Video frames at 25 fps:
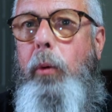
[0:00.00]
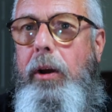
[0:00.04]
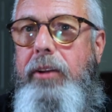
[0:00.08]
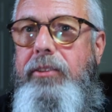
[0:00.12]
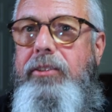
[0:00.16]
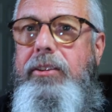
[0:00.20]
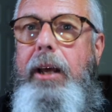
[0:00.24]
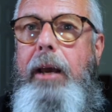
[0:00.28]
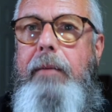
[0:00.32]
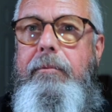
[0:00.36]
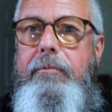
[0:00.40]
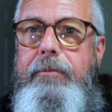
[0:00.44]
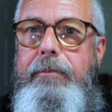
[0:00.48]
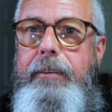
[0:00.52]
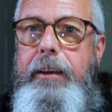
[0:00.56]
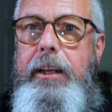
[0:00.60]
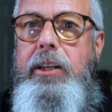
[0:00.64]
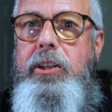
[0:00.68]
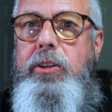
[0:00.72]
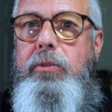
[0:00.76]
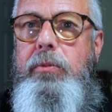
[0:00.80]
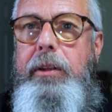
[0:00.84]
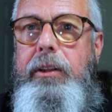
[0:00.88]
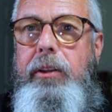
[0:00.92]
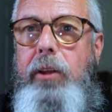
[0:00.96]
I'm
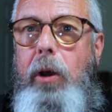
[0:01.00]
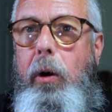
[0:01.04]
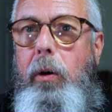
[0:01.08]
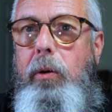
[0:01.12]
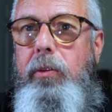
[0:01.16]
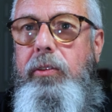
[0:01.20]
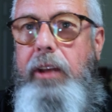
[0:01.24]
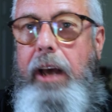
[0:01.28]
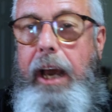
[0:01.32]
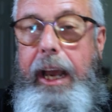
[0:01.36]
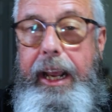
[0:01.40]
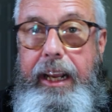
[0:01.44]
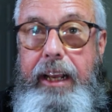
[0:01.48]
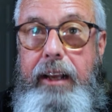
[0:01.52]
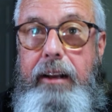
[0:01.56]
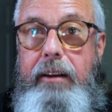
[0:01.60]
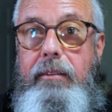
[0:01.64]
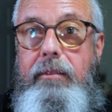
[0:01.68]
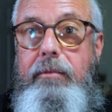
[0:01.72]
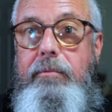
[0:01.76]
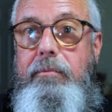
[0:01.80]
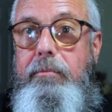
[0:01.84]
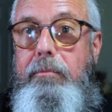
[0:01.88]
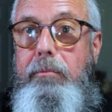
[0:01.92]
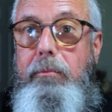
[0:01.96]
finished with those, I
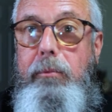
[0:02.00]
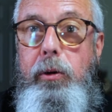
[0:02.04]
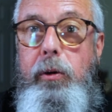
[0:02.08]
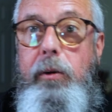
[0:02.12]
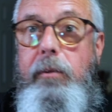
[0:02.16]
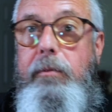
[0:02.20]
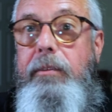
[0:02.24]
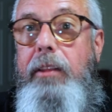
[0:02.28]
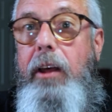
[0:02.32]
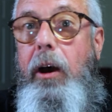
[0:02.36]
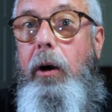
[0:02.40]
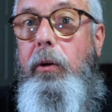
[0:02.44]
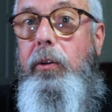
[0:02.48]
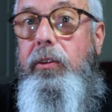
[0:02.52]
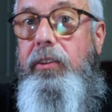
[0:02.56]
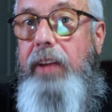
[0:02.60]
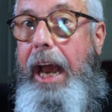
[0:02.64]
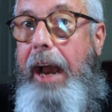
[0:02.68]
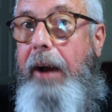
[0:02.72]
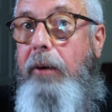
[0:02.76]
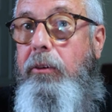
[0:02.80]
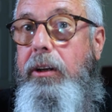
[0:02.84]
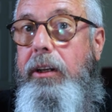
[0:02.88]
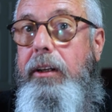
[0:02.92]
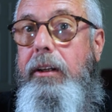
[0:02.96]
can move those
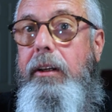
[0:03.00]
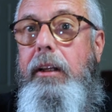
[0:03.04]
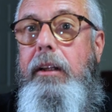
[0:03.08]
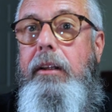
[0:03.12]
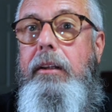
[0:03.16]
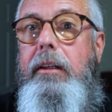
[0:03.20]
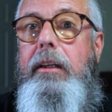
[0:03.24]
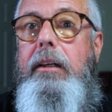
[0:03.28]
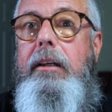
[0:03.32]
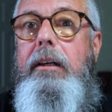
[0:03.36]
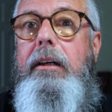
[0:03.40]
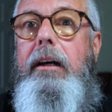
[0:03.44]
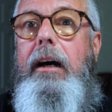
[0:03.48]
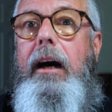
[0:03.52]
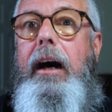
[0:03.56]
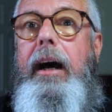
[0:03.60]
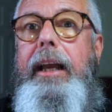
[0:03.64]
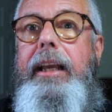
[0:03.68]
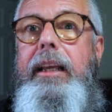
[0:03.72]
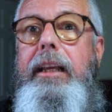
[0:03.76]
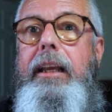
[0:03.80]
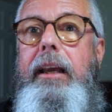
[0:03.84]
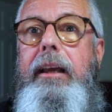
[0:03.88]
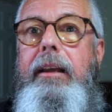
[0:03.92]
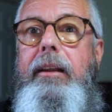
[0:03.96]
out. I
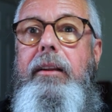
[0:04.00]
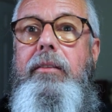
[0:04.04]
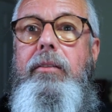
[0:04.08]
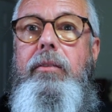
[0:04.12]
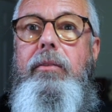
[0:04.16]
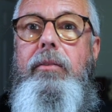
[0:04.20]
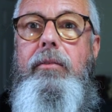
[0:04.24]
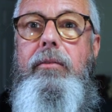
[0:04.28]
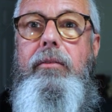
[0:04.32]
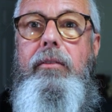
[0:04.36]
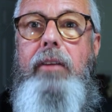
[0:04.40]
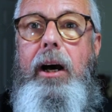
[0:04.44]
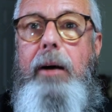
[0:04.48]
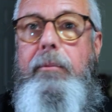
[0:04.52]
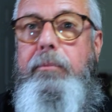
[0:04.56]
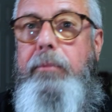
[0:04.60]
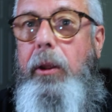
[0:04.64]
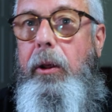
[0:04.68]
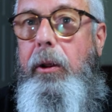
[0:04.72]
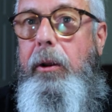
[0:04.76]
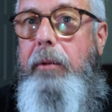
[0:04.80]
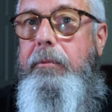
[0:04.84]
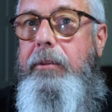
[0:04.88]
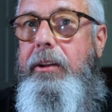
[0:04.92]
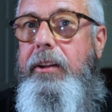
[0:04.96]
can
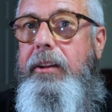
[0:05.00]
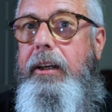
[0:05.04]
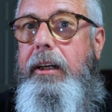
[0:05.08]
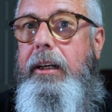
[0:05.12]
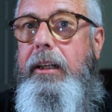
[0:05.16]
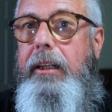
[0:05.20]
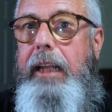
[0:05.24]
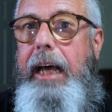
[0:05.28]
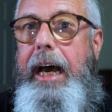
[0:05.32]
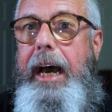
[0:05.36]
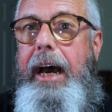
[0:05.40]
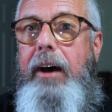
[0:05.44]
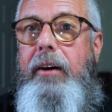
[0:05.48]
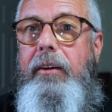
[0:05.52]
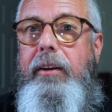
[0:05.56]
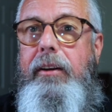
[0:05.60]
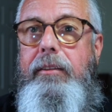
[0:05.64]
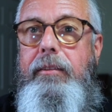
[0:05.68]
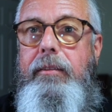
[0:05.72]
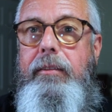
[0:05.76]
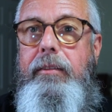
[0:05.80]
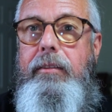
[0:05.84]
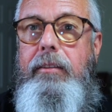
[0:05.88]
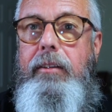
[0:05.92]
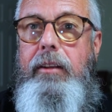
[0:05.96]
upload them to the cloud.
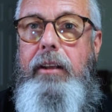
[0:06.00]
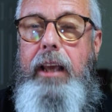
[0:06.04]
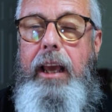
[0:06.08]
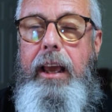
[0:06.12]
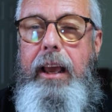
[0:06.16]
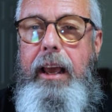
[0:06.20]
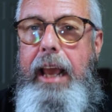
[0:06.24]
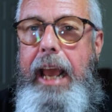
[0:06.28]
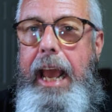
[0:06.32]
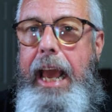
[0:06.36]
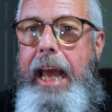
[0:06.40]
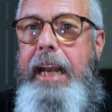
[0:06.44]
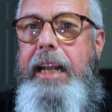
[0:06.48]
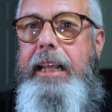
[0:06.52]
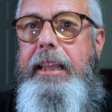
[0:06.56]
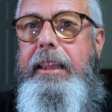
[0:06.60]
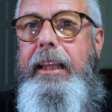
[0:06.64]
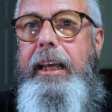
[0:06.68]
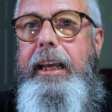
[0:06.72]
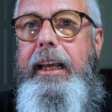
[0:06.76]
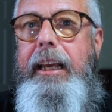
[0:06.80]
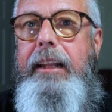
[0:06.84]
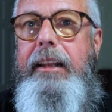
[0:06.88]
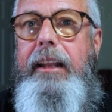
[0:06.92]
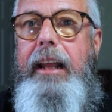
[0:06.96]

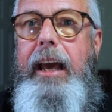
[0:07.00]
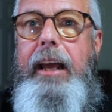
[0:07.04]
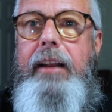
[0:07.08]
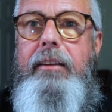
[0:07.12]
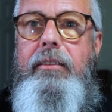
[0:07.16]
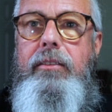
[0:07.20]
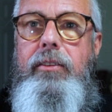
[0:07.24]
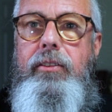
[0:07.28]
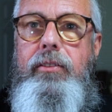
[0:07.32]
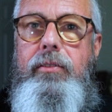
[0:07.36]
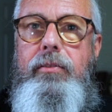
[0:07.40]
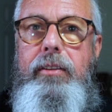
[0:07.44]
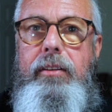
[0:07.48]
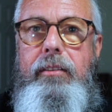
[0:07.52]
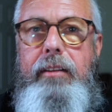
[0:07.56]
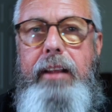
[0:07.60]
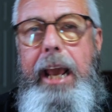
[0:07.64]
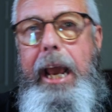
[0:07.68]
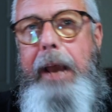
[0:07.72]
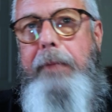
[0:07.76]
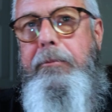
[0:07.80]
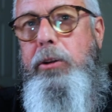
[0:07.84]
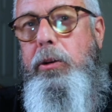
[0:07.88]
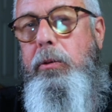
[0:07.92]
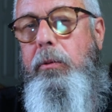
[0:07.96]
Anything in that
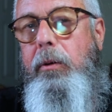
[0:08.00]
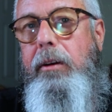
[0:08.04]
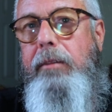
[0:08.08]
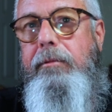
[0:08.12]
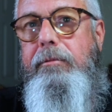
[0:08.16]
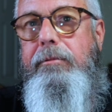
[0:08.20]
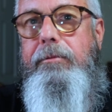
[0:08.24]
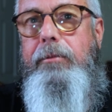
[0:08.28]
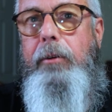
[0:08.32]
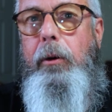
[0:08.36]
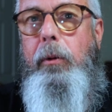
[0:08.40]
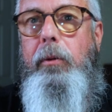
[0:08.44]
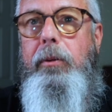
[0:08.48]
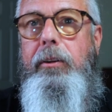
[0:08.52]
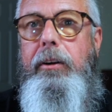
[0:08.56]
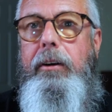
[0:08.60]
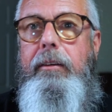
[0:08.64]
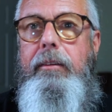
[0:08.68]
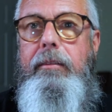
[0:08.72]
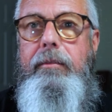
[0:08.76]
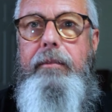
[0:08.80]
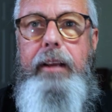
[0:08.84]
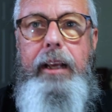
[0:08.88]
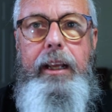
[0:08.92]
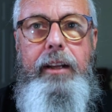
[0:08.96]
Capture One
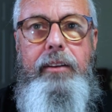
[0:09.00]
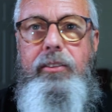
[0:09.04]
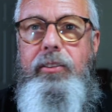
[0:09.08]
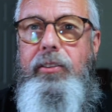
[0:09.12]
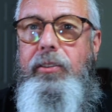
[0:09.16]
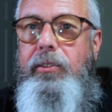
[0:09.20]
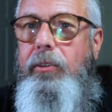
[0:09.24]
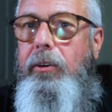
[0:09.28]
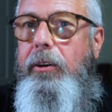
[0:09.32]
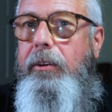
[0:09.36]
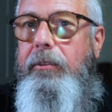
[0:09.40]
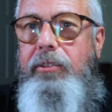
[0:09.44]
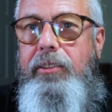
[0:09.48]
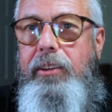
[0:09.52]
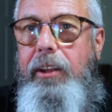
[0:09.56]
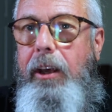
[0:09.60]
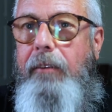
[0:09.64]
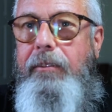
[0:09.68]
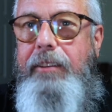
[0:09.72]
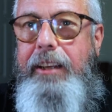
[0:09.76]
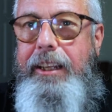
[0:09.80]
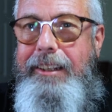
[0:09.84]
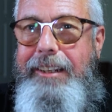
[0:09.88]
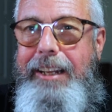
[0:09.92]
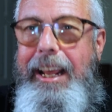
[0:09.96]
folder, it's sort of
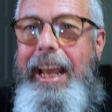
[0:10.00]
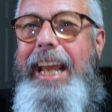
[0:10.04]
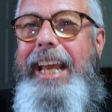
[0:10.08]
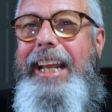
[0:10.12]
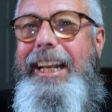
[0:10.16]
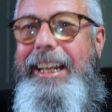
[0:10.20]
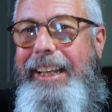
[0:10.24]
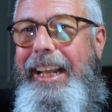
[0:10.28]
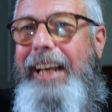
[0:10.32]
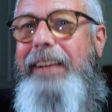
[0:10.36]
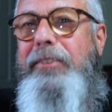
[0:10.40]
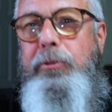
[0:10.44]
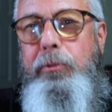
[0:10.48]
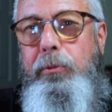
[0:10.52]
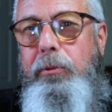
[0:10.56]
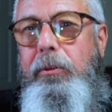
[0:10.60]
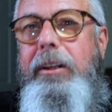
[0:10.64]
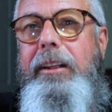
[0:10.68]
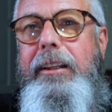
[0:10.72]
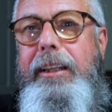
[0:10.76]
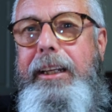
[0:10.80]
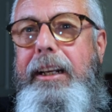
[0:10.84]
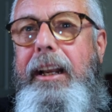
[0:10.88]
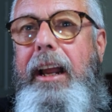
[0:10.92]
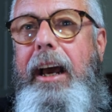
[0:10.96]
self-contained, and that's
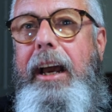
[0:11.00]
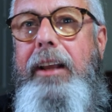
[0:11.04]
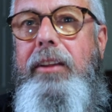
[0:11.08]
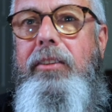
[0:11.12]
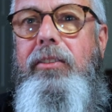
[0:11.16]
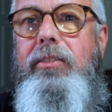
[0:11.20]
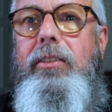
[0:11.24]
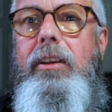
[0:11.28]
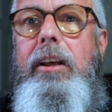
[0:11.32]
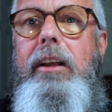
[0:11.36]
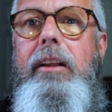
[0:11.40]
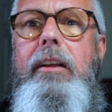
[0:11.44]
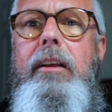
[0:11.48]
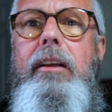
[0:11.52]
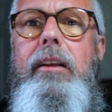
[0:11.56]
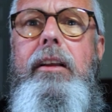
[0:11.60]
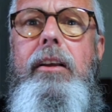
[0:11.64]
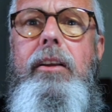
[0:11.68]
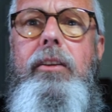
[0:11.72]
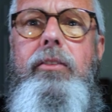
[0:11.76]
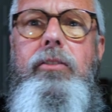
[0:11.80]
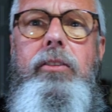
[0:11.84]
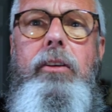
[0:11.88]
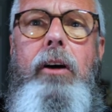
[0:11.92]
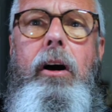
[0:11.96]
really nice.
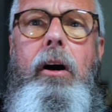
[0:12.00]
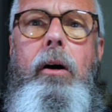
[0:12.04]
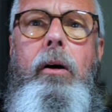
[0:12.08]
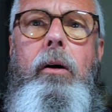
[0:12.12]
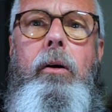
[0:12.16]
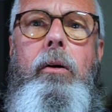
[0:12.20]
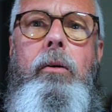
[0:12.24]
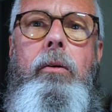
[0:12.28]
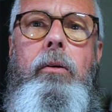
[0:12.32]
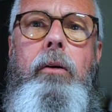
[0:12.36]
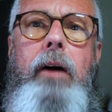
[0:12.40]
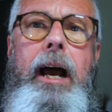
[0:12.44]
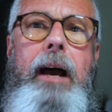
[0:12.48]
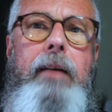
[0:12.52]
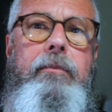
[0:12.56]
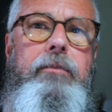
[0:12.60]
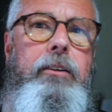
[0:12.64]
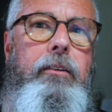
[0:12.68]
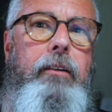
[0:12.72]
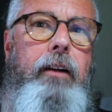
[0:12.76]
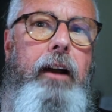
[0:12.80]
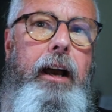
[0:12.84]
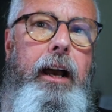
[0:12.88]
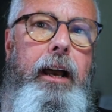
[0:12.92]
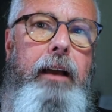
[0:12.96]
So
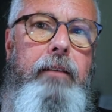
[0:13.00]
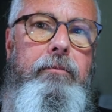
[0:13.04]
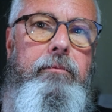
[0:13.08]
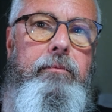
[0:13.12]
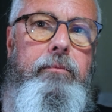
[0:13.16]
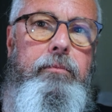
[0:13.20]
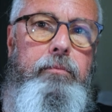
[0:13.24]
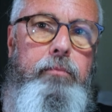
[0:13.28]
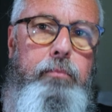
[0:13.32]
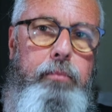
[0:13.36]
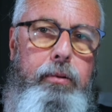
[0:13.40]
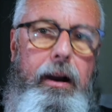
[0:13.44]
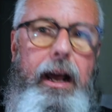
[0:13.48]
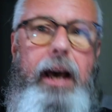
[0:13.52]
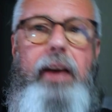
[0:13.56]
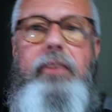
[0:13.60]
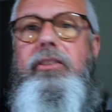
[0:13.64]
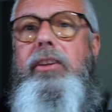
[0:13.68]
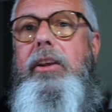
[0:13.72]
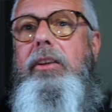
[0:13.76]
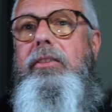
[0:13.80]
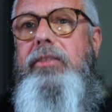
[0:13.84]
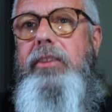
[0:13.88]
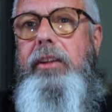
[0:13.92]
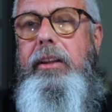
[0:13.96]
after I've
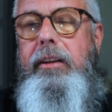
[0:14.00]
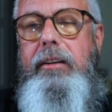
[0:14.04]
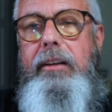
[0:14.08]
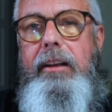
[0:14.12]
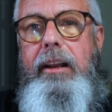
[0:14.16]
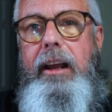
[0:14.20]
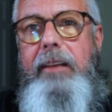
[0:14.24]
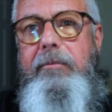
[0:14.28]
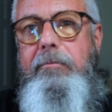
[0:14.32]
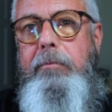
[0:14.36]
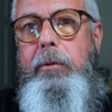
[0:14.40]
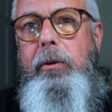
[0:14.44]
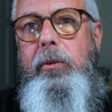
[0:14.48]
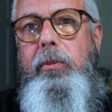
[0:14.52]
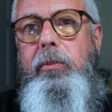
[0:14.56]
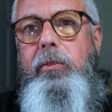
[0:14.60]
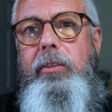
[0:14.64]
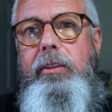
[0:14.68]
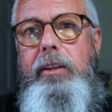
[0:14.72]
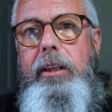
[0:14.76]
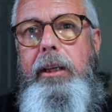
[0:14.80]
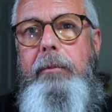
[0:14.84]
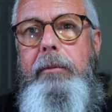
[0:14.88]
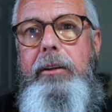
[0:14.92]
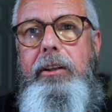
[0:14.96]
processed it and I produce
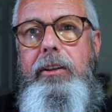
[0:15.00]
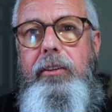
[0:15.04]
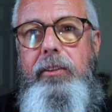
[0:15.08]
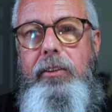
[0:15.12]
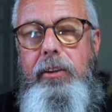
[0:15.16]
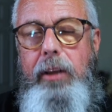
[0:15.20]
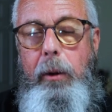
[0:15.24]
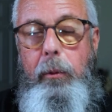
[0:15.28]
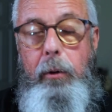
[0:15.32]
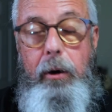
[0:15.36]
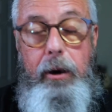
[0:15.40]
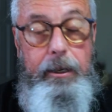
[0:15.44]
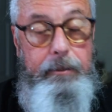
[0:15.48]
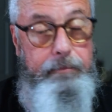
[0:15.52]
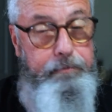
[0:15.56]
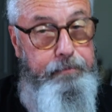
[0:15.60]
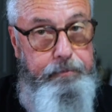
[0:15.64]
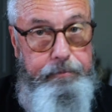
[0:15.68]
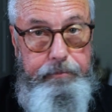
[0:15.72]
the images I want,